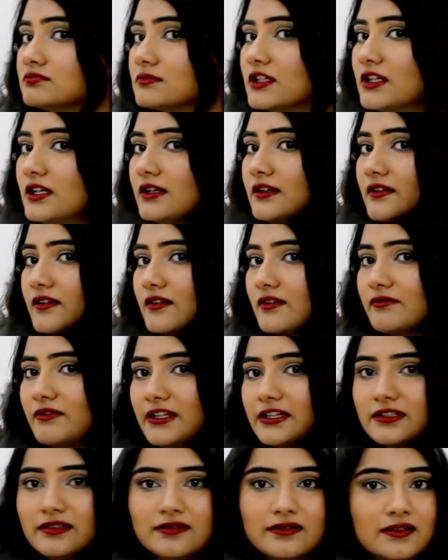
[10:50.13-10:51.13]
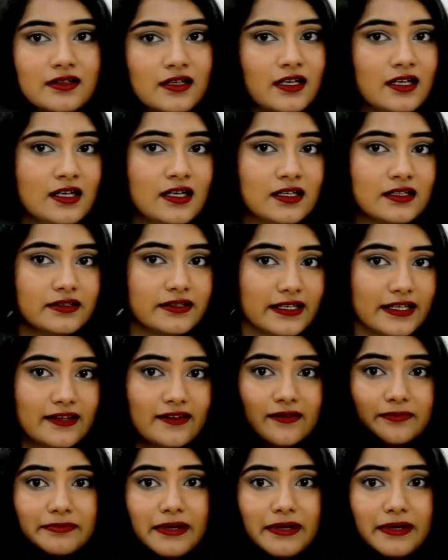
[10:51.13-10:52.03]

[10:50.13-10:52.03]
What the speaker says: curls with this.